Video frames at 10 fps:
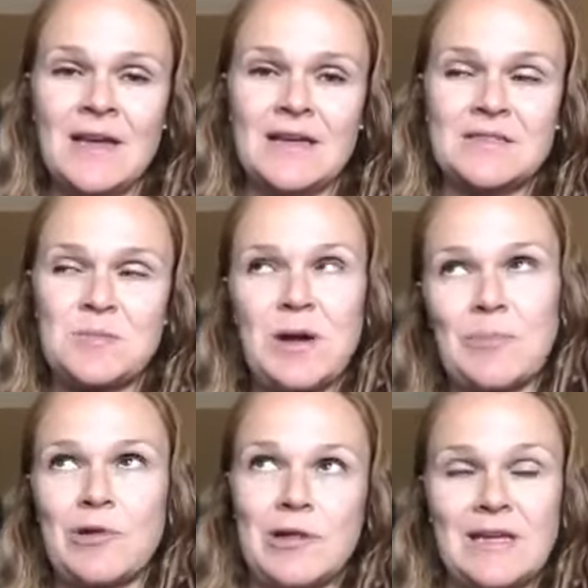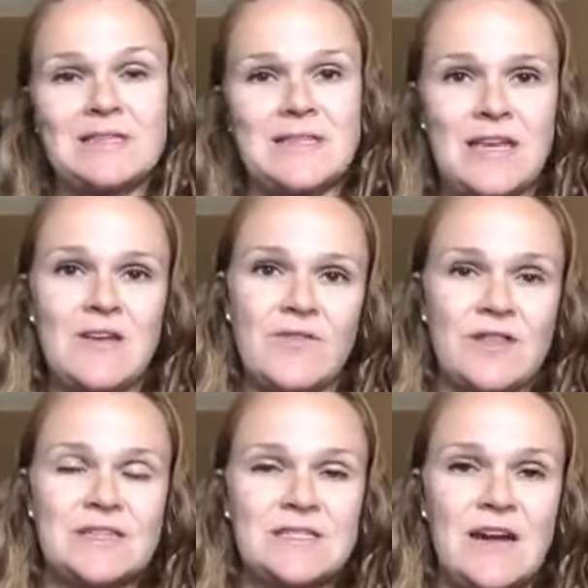because prep really is the key for
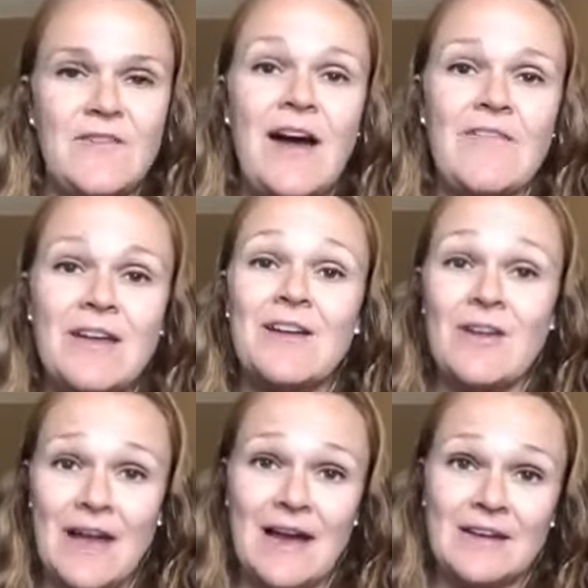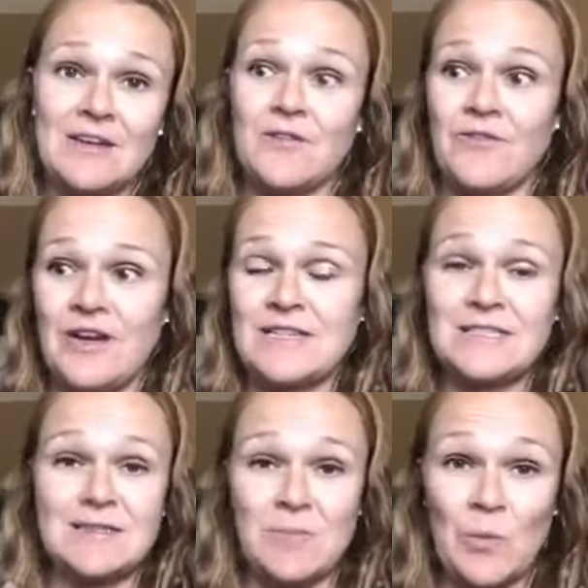this stuff. Having it on hand in your fridge
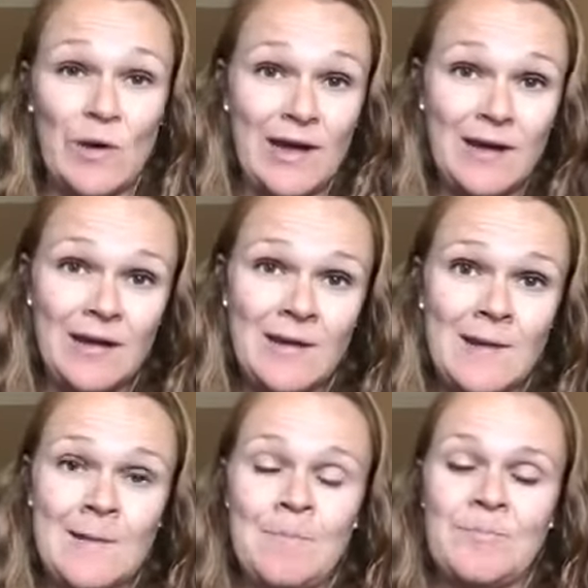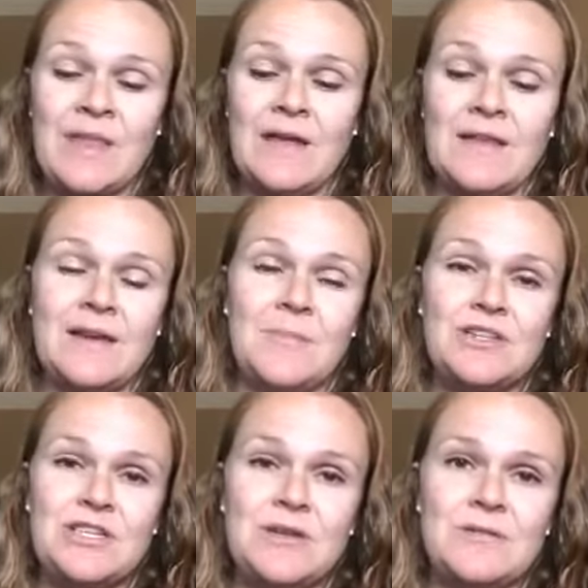is number one. And then number
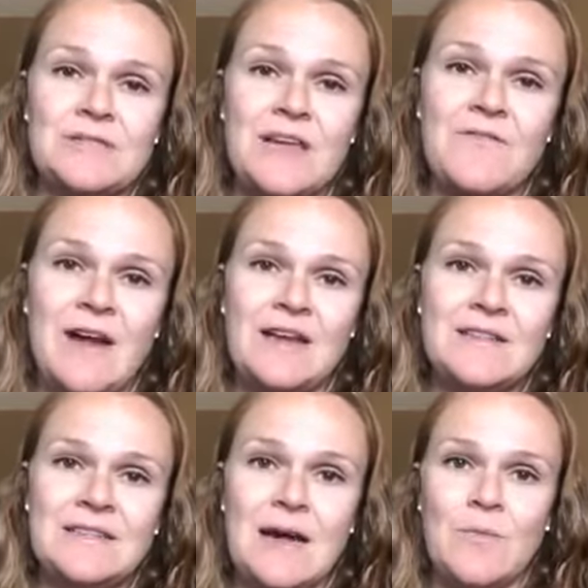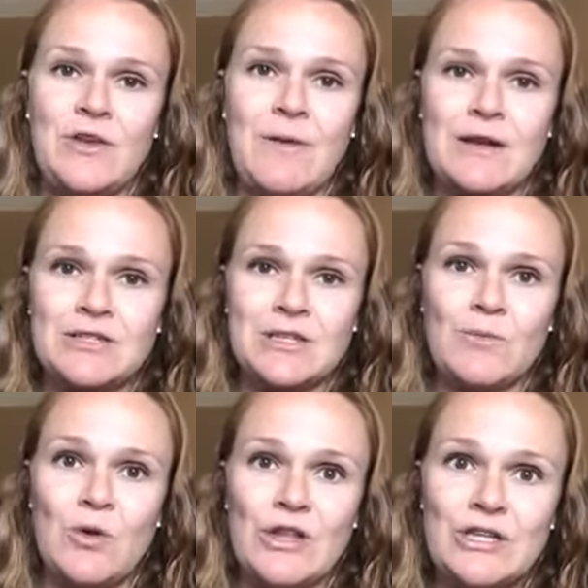two is like finding the time when you actually
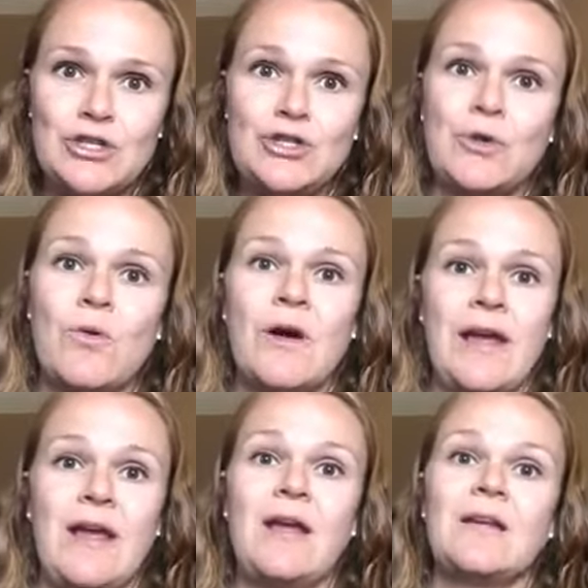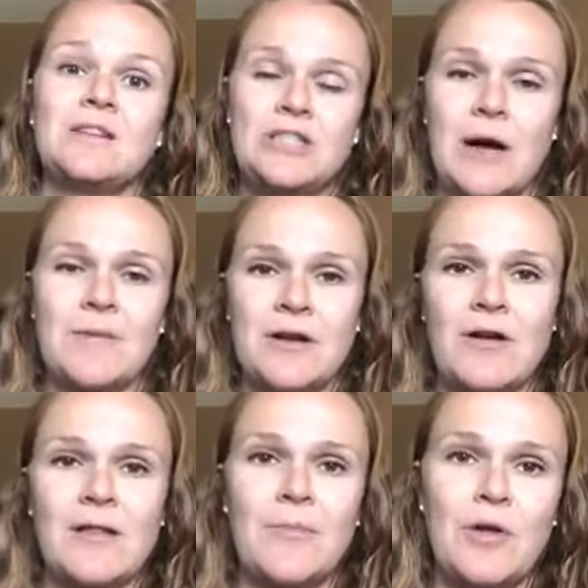will enjoy chopping it
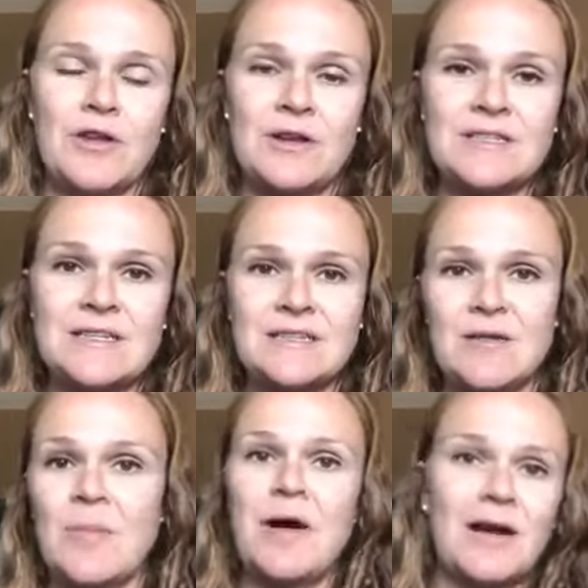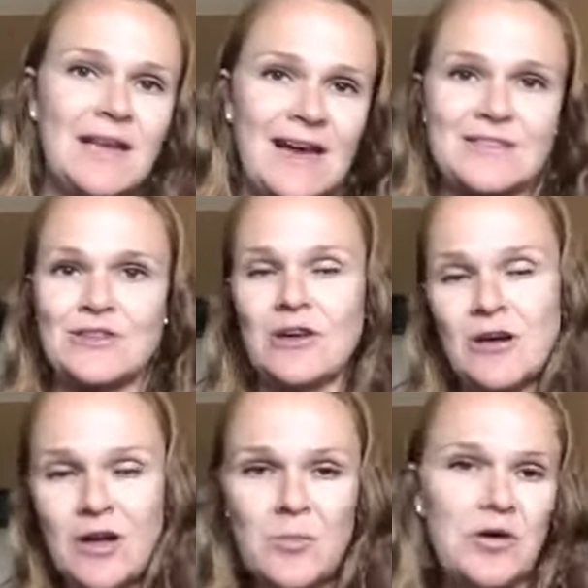all up while you're listening to a podcast or an
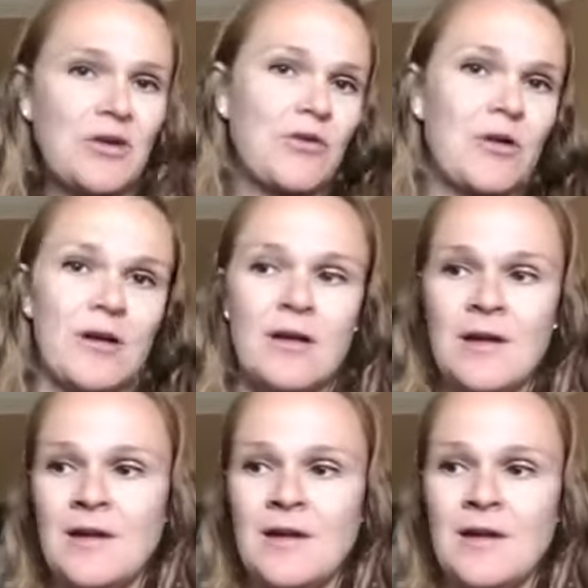audiobook or a,